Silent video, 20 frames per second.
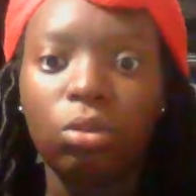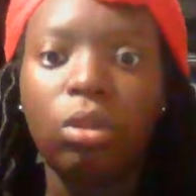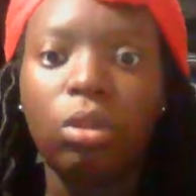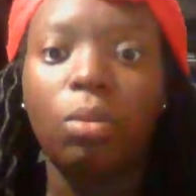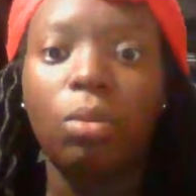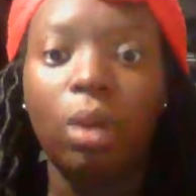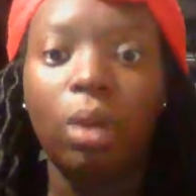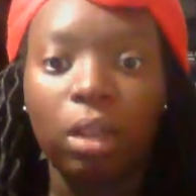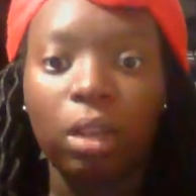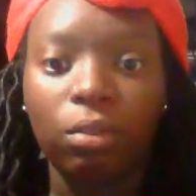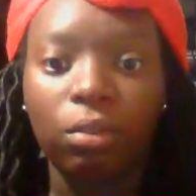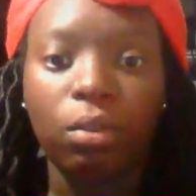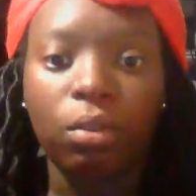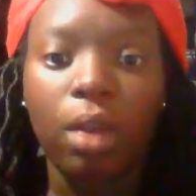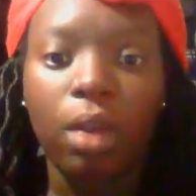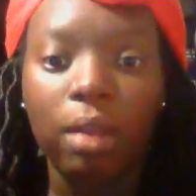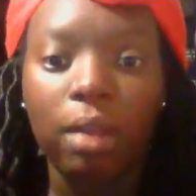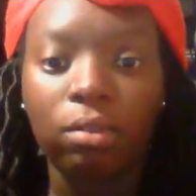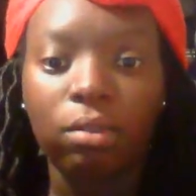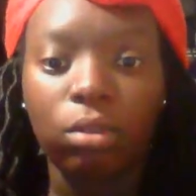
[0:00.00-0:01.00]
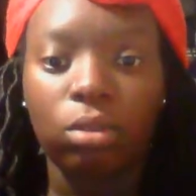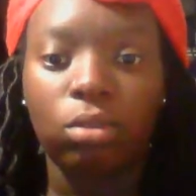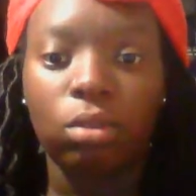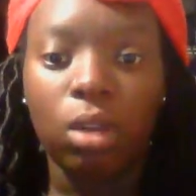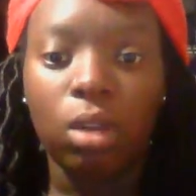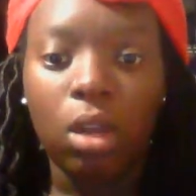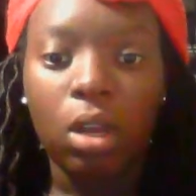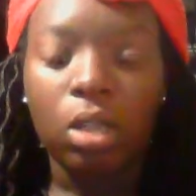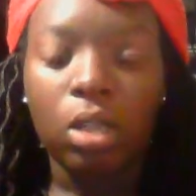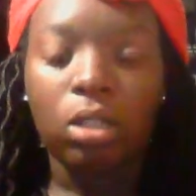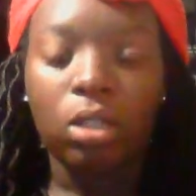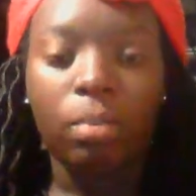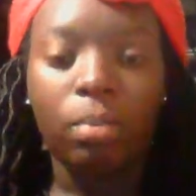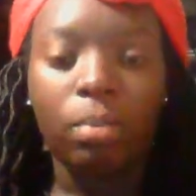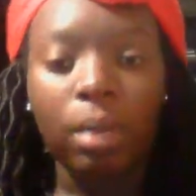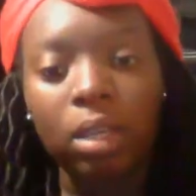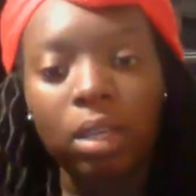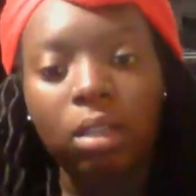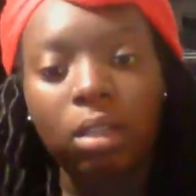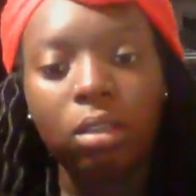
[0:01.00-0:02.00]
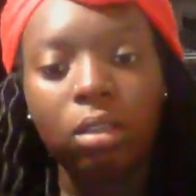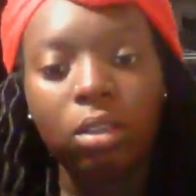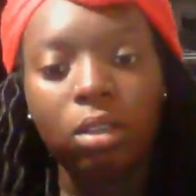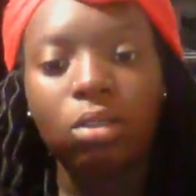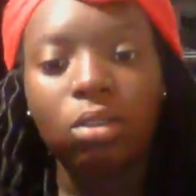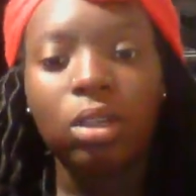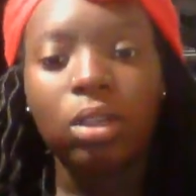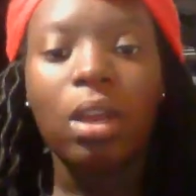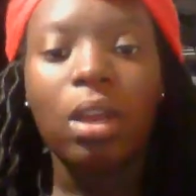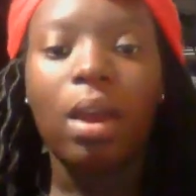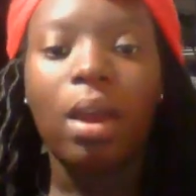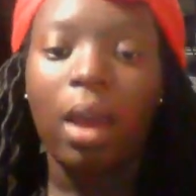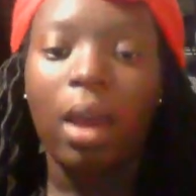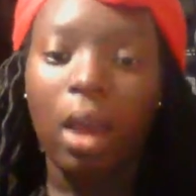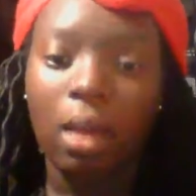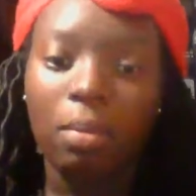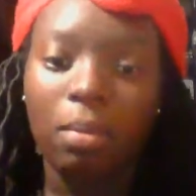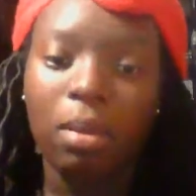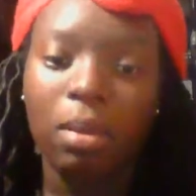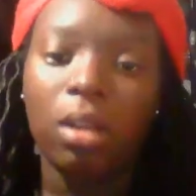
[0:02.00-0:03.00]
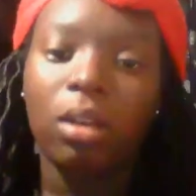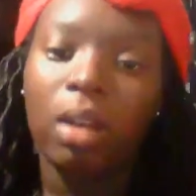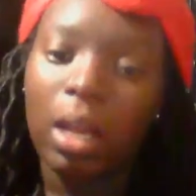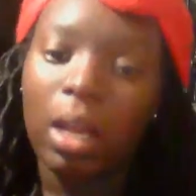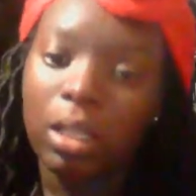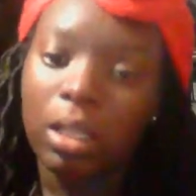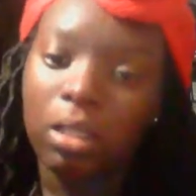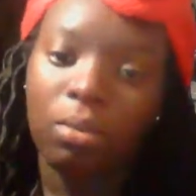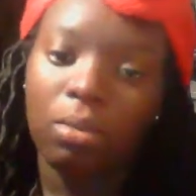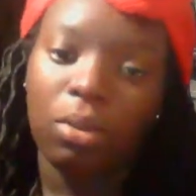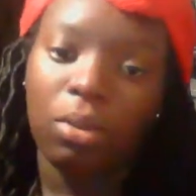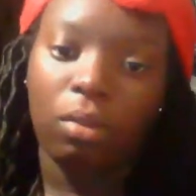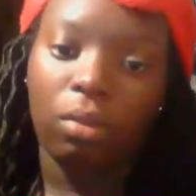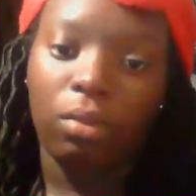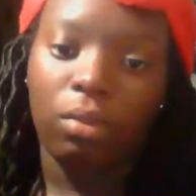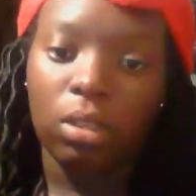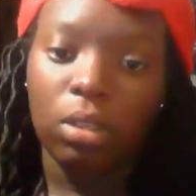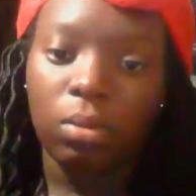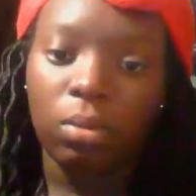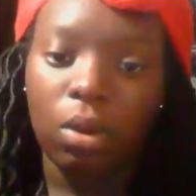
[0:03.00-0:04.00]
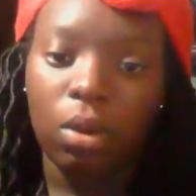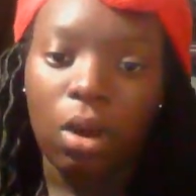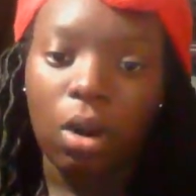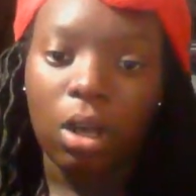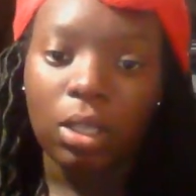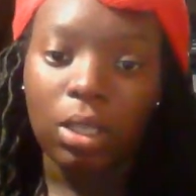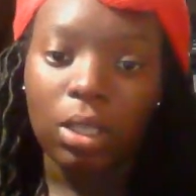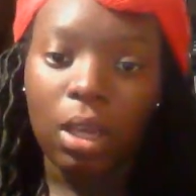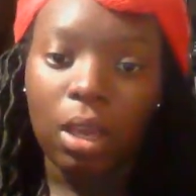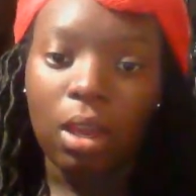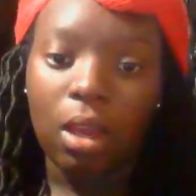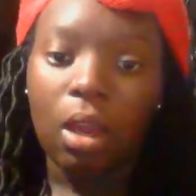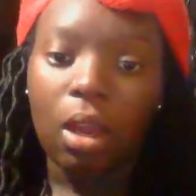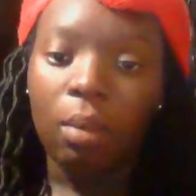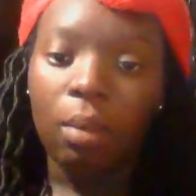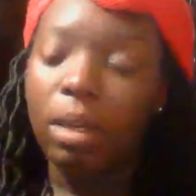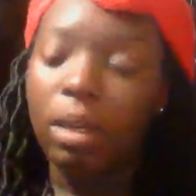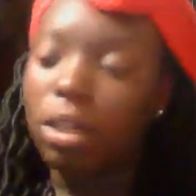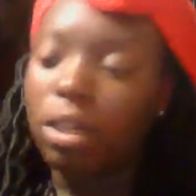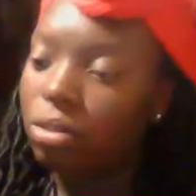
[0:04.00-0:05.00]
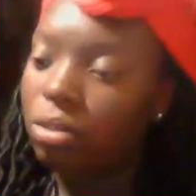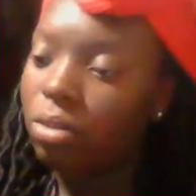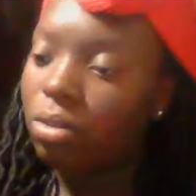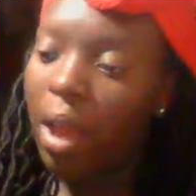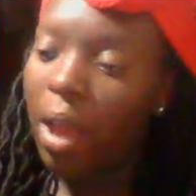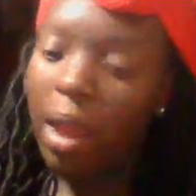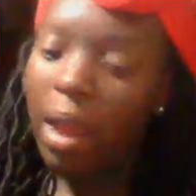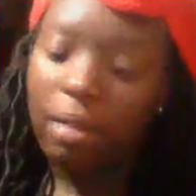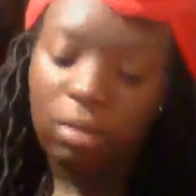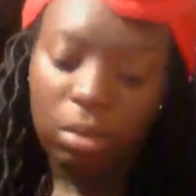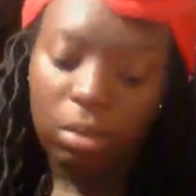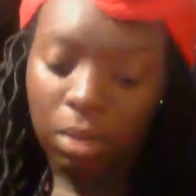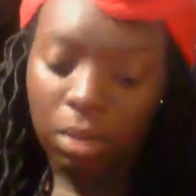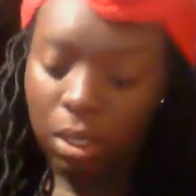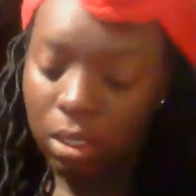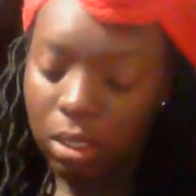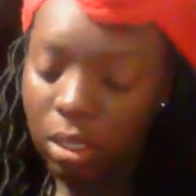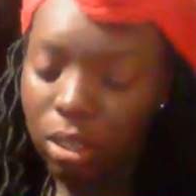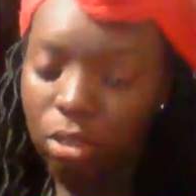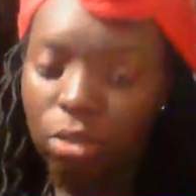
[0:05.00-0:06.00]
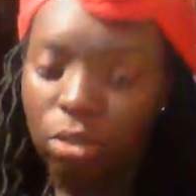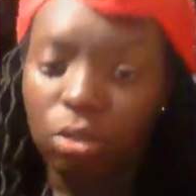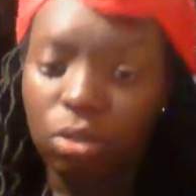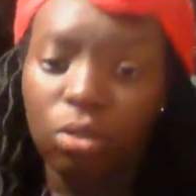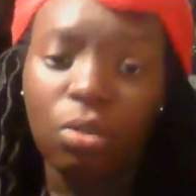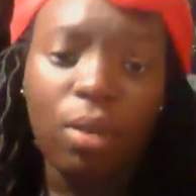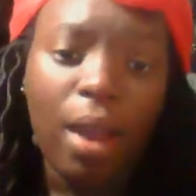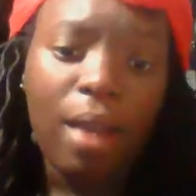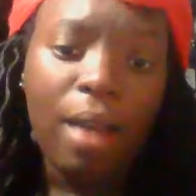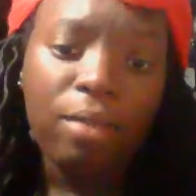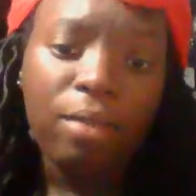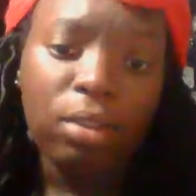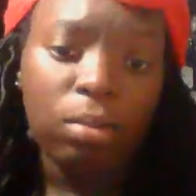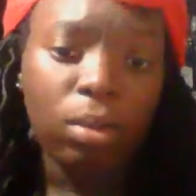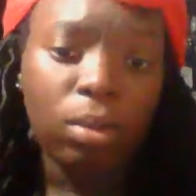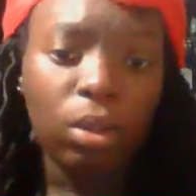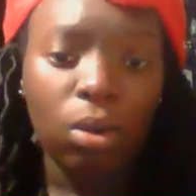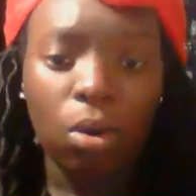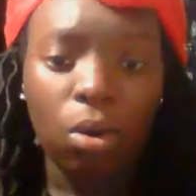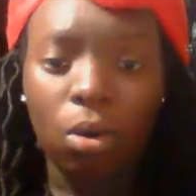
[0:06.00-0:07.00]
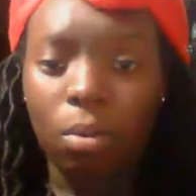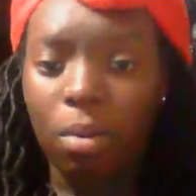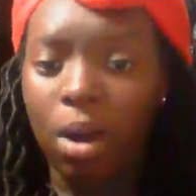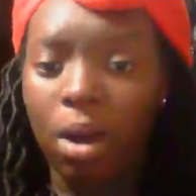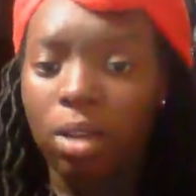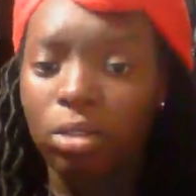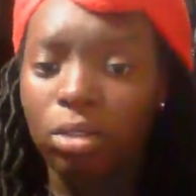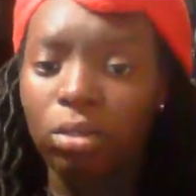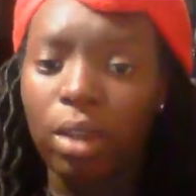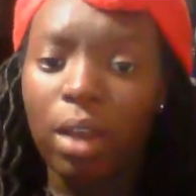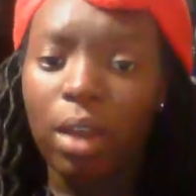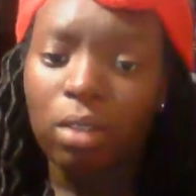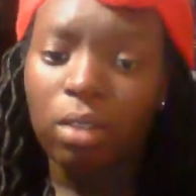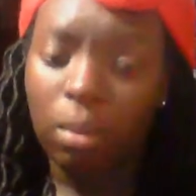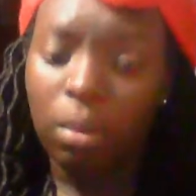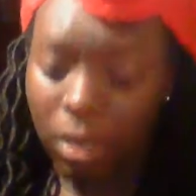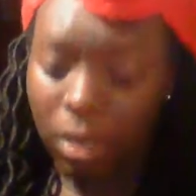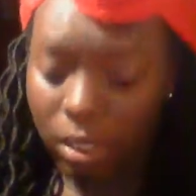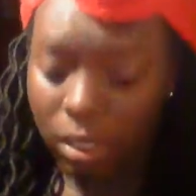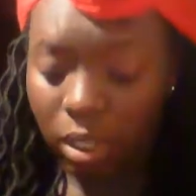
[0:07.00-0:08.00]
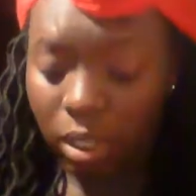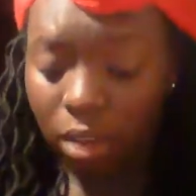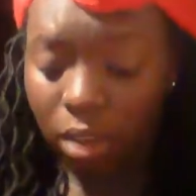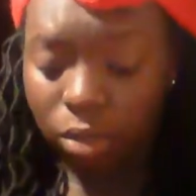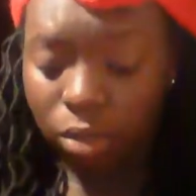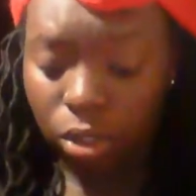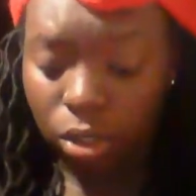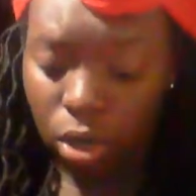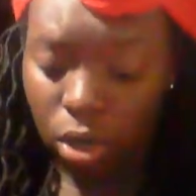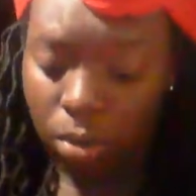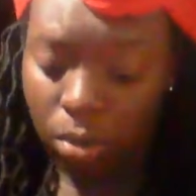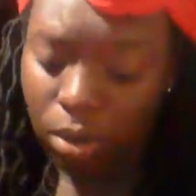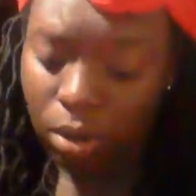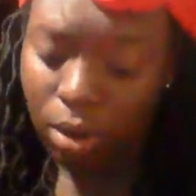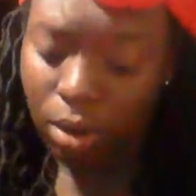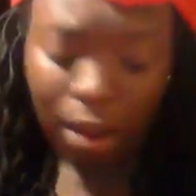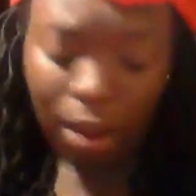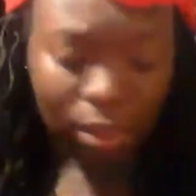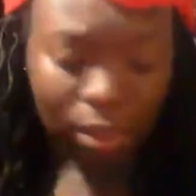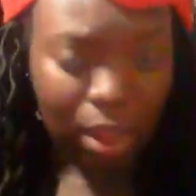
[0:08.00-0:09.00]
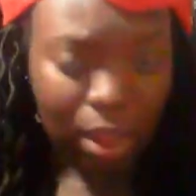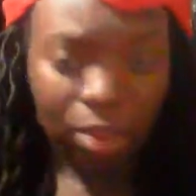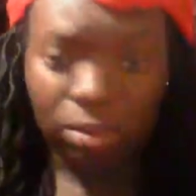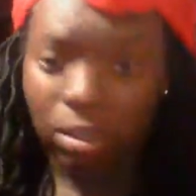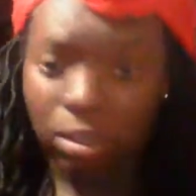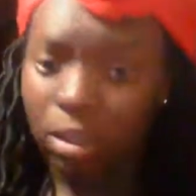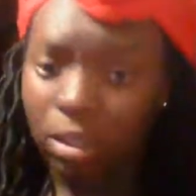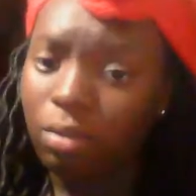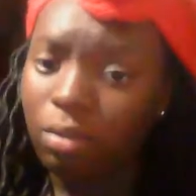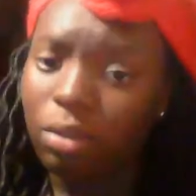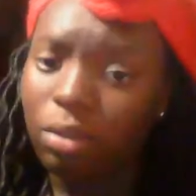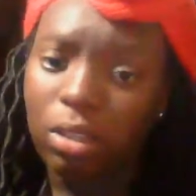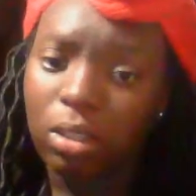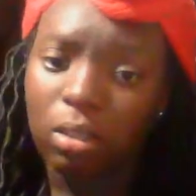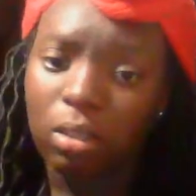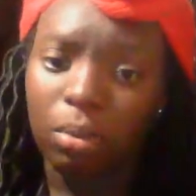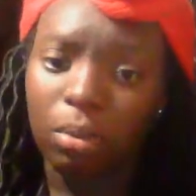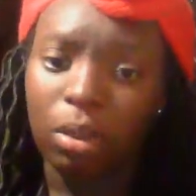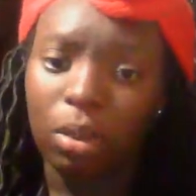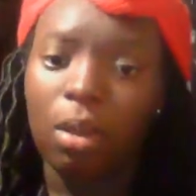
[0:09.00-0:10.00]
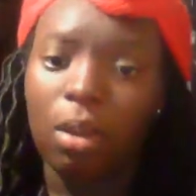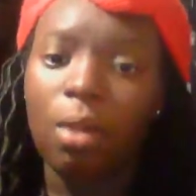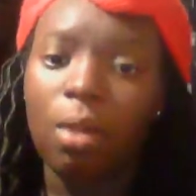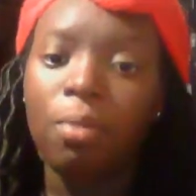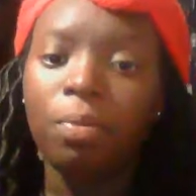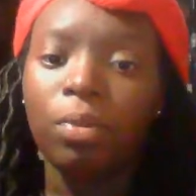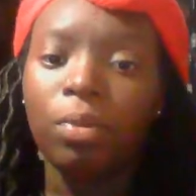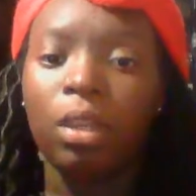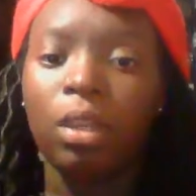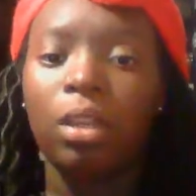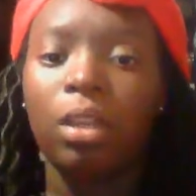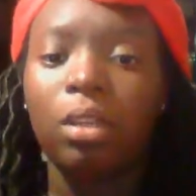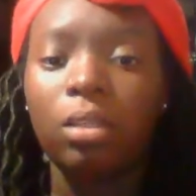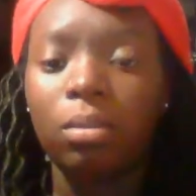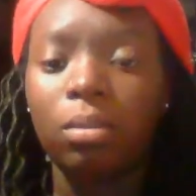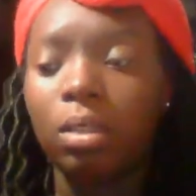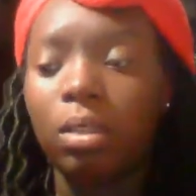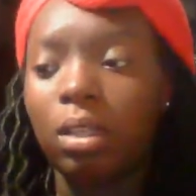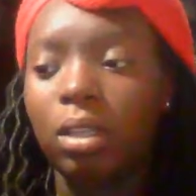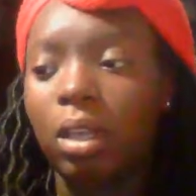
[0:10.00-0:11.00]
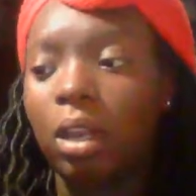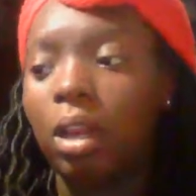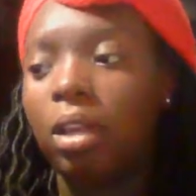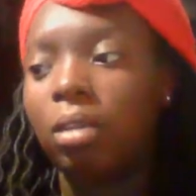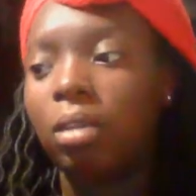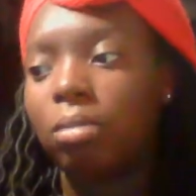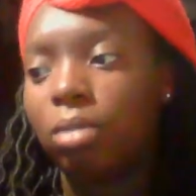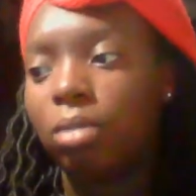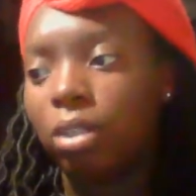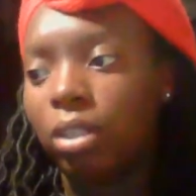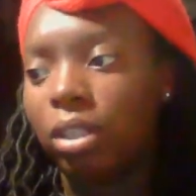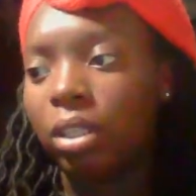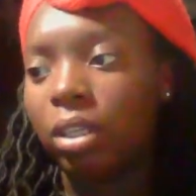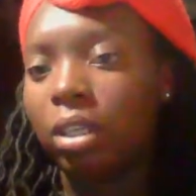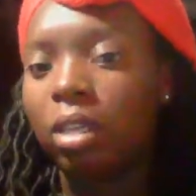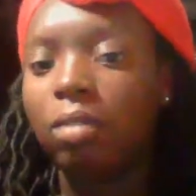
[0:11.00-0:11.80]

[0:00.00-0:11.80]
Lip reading: 21 if you have to make it literally a habit not to be on Facebook all day, because you have to be intentional. You have to be your own boss. You have to be self-determined. You have to have self-discipline, and that's something that I am learning.